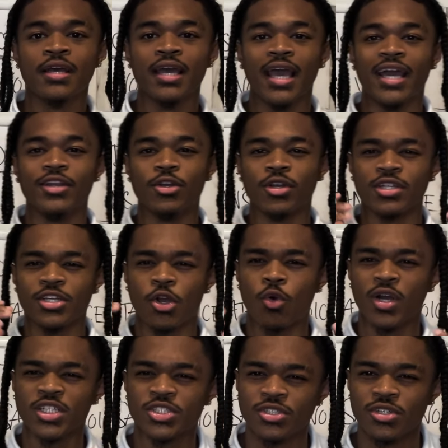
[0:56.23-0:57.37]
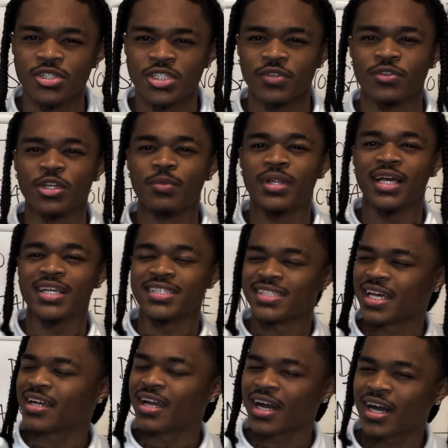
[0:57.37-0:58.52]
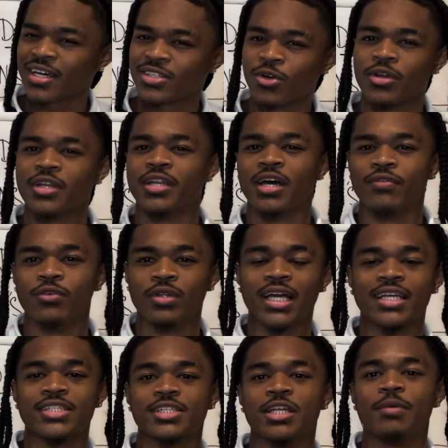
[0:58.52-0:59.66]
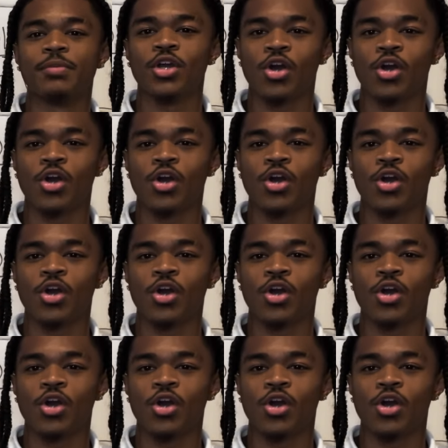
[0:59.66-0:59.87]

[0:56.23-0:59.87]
And you're going to question yourself. You're going to be like, is that God or the devil? Like, it's going to be